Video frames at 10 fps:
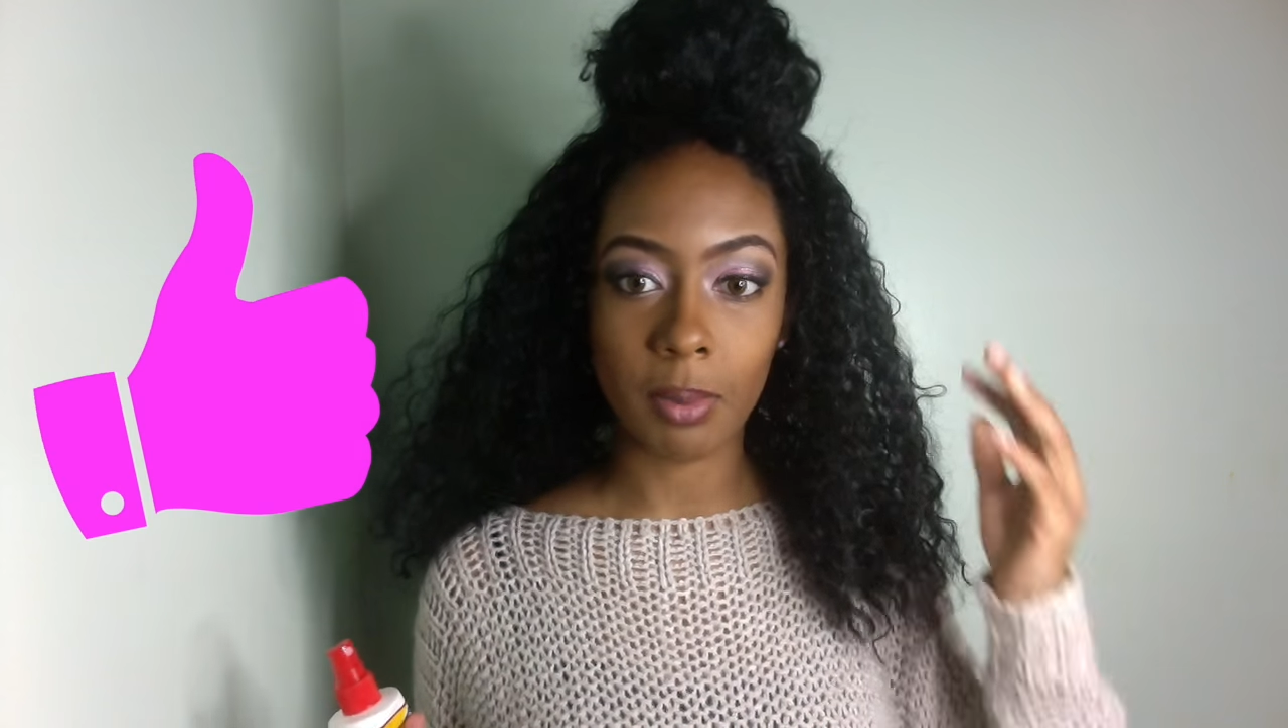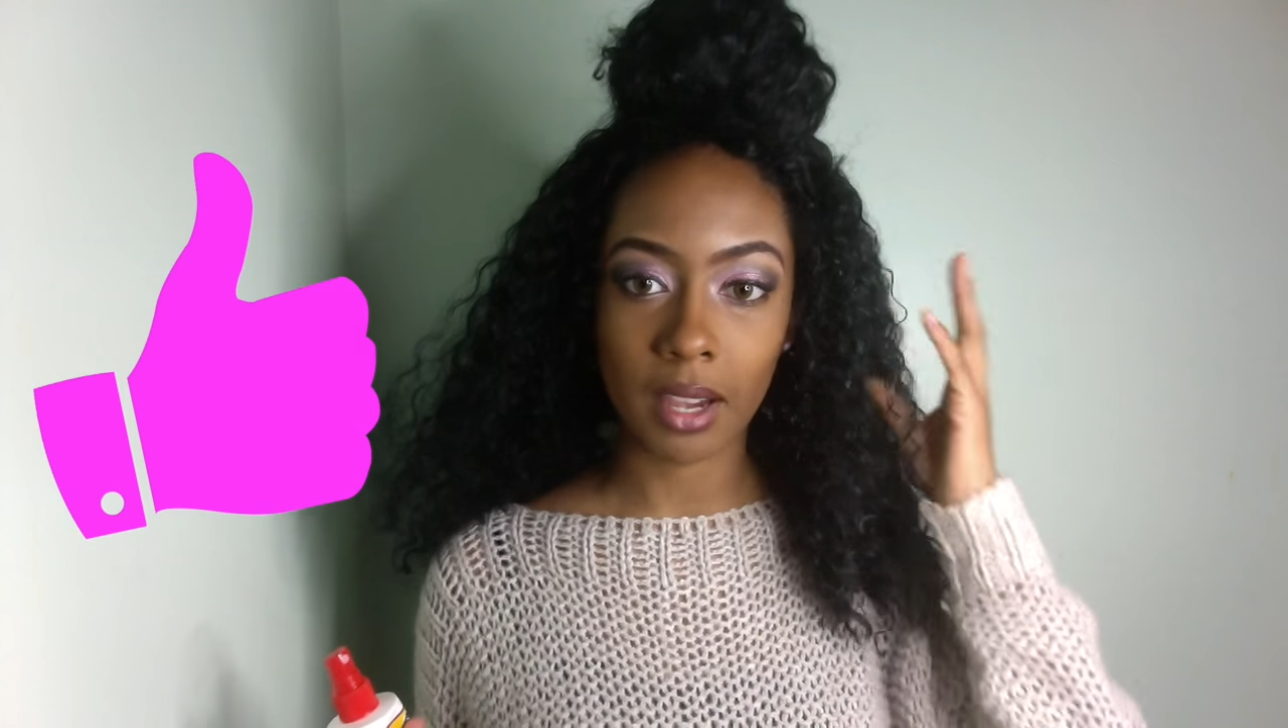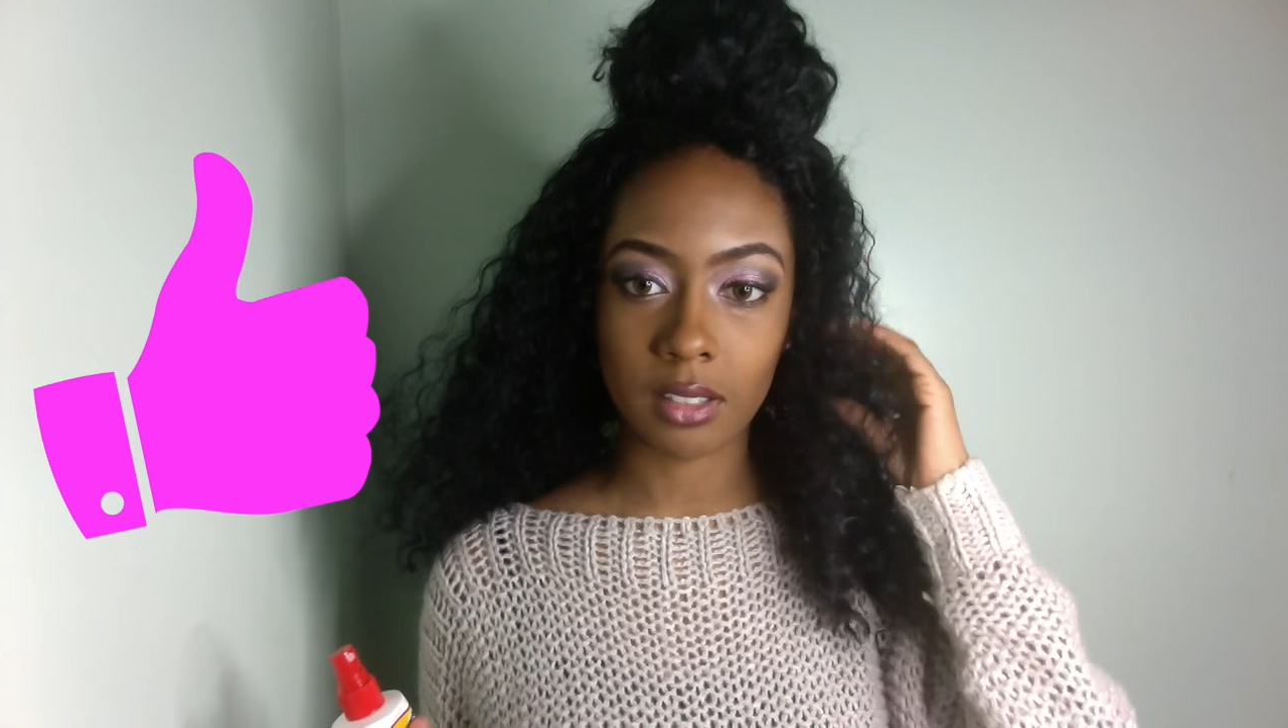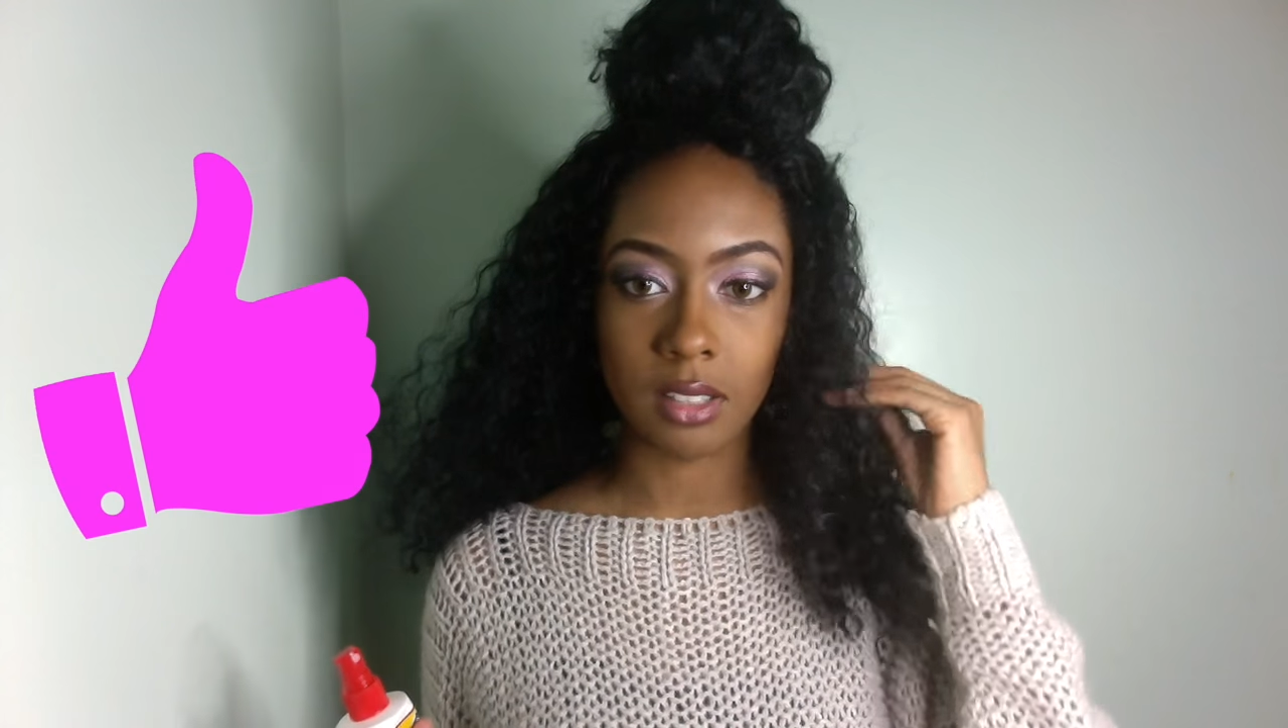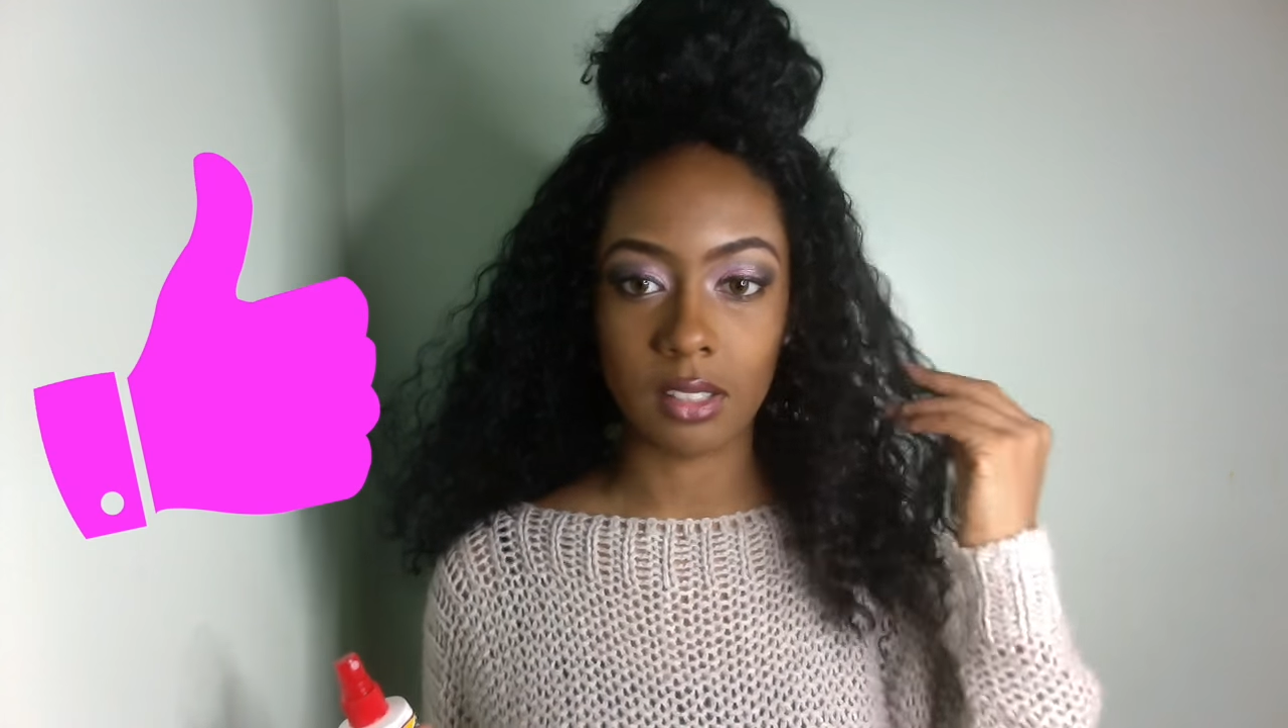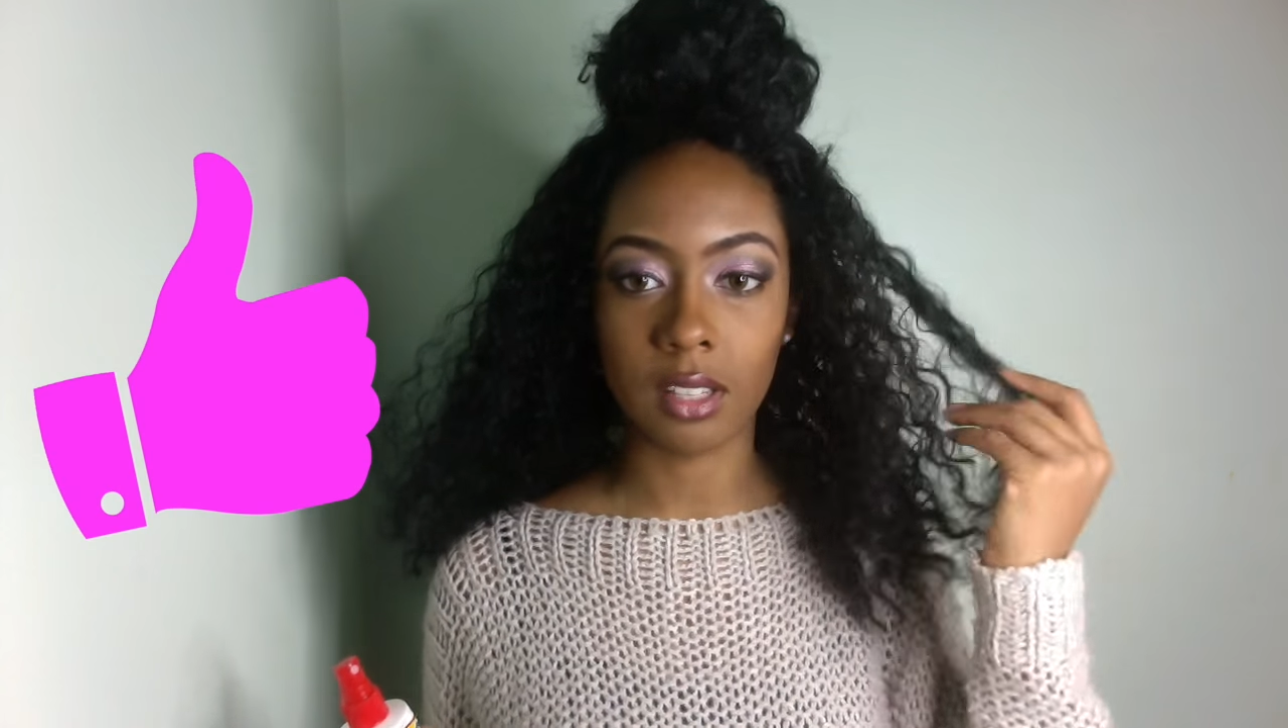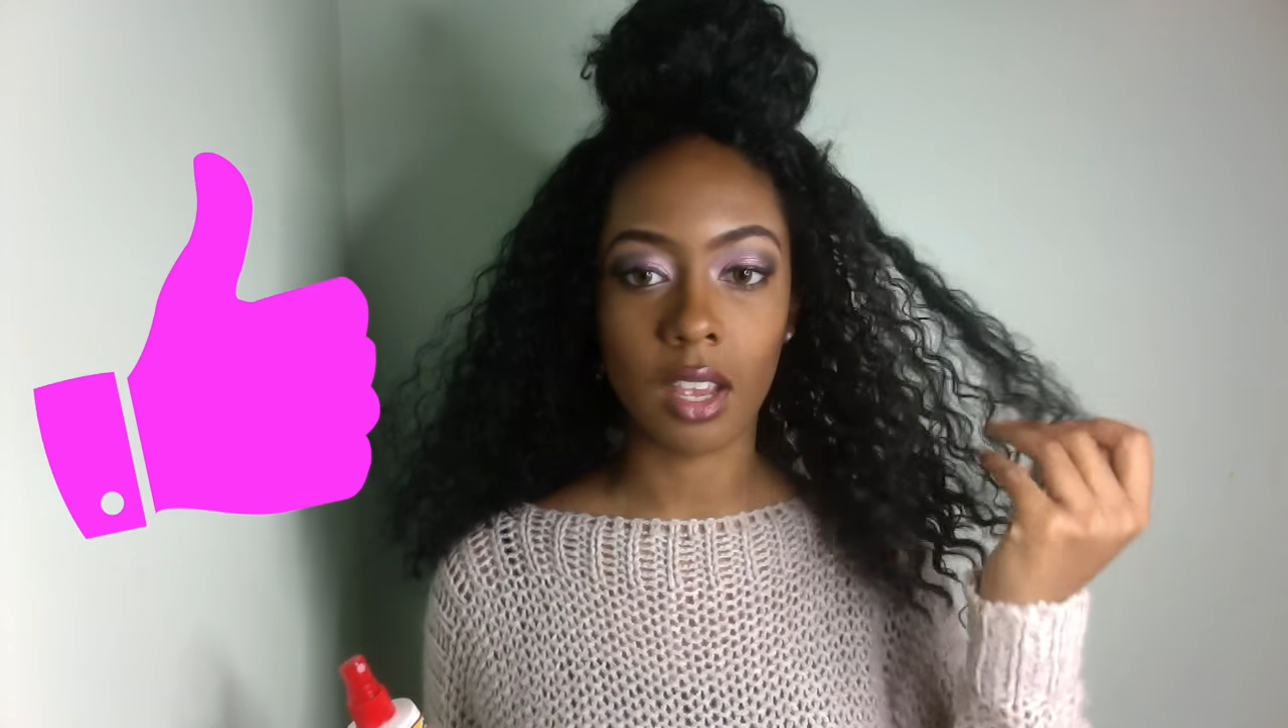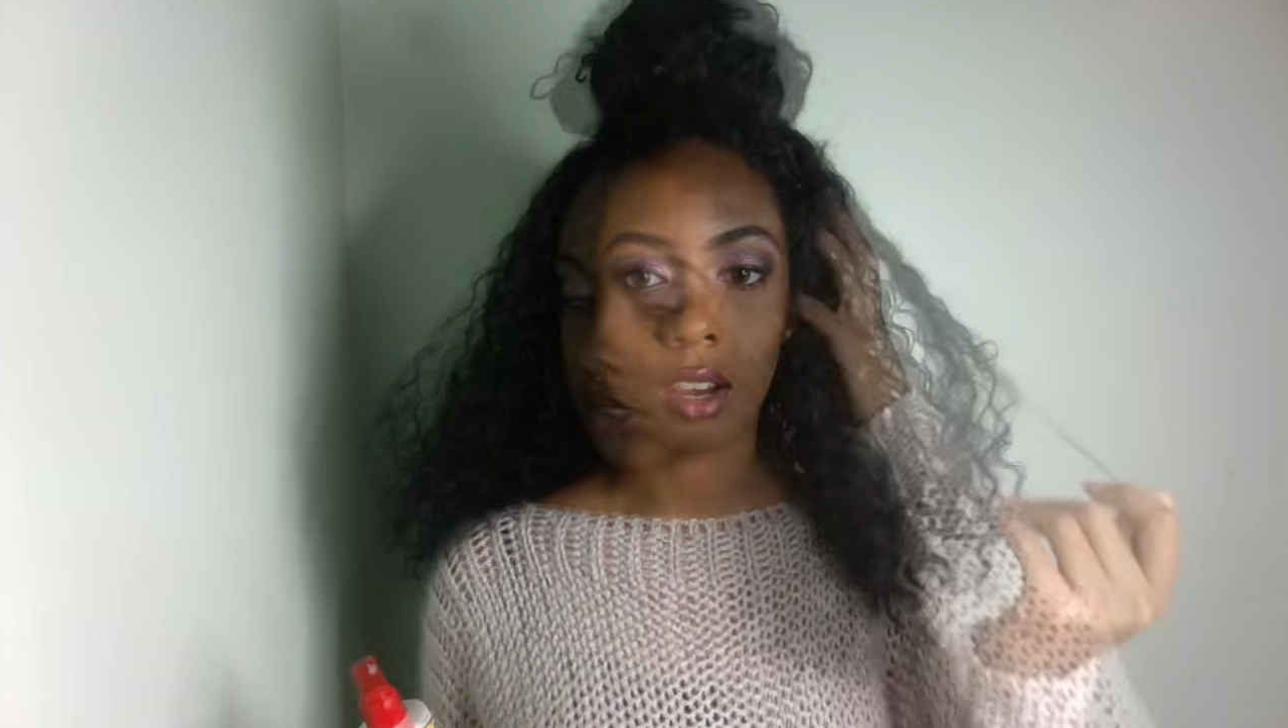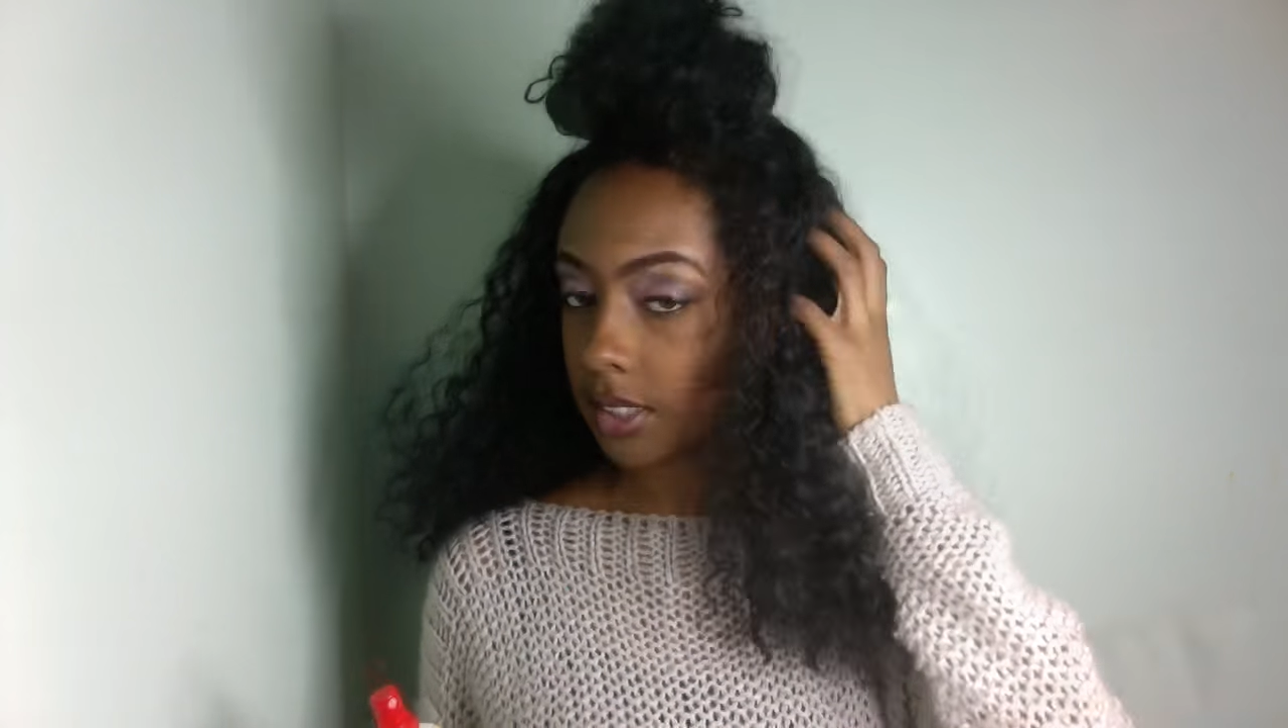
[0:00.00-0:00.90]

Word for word: back to this hair.